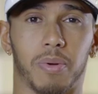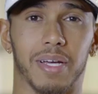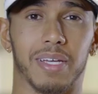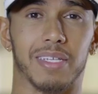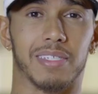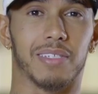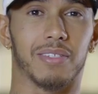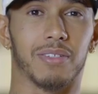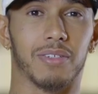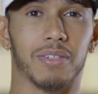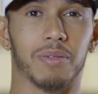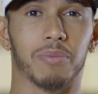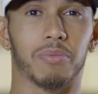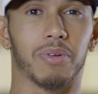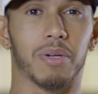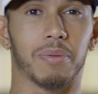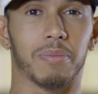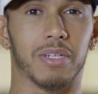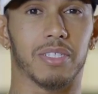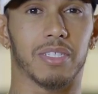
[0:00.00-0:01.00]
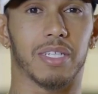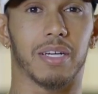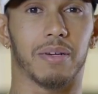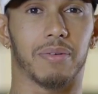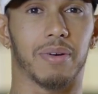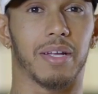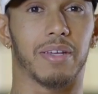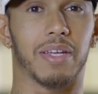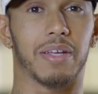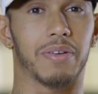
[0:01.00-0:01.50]
place, so you can pretty much get
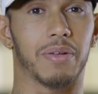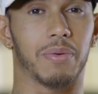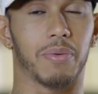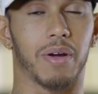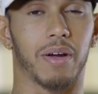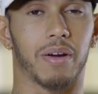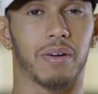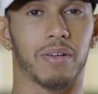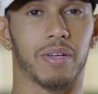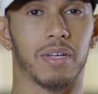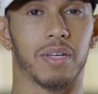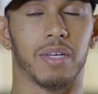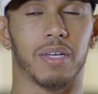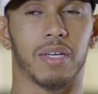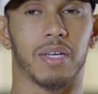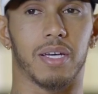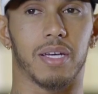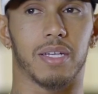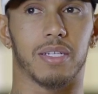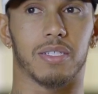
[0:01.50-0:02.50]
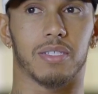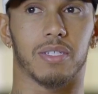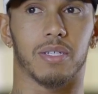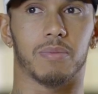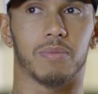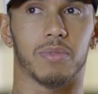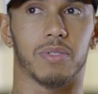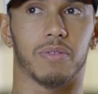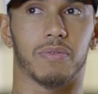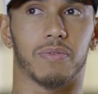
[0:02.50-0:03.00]
around anywhere. And in
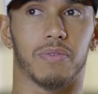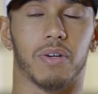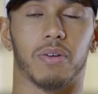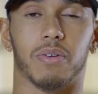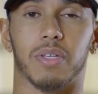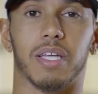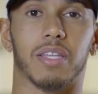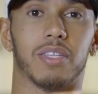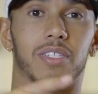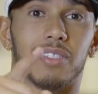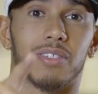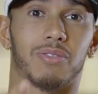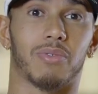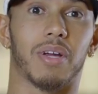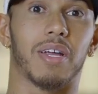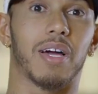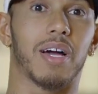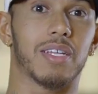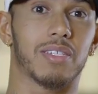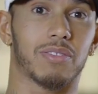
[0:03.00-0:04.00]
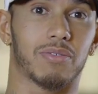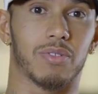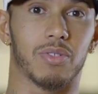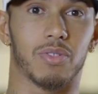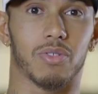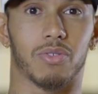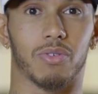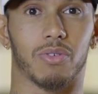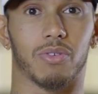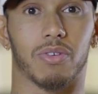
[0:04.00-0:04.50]
terms of, oh yeah, there's a great ice cream
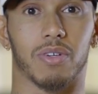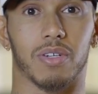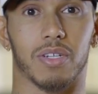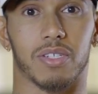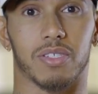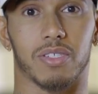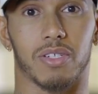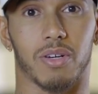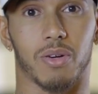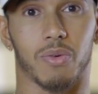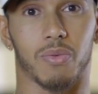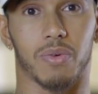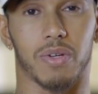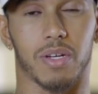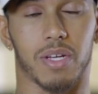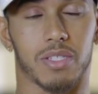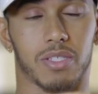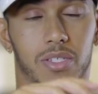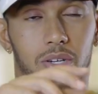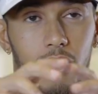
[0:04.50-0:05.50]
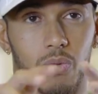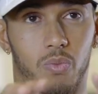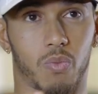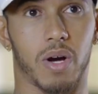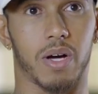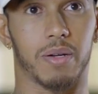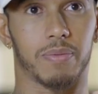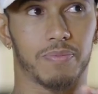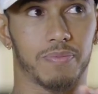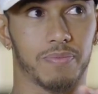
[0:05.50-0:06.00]
store in turn, at turn
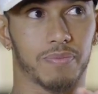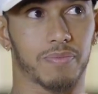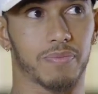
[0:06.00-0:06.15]
one.